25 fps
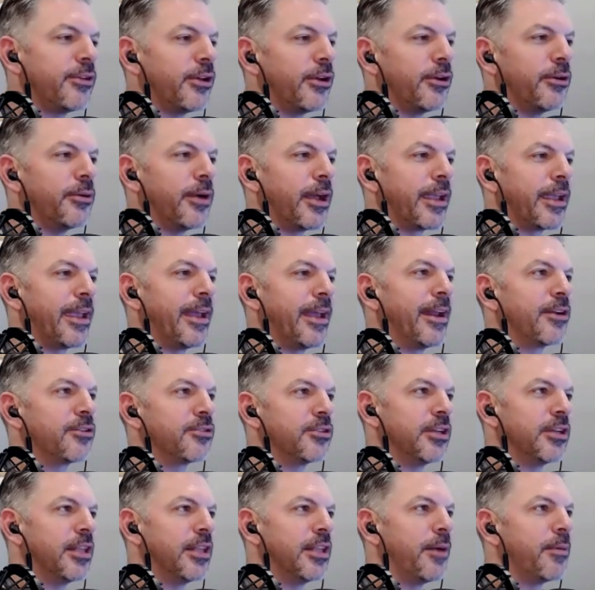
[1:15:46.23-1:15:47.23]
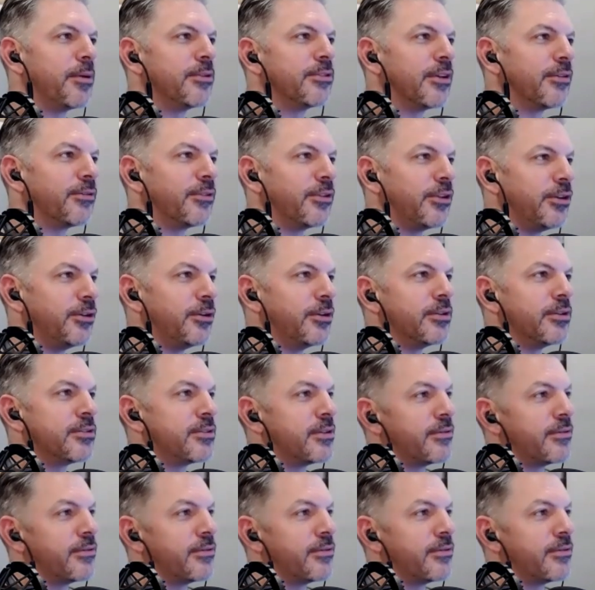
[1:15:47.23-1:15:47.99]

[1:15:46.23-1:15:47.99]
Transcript: So I can't actually allow myself to do it.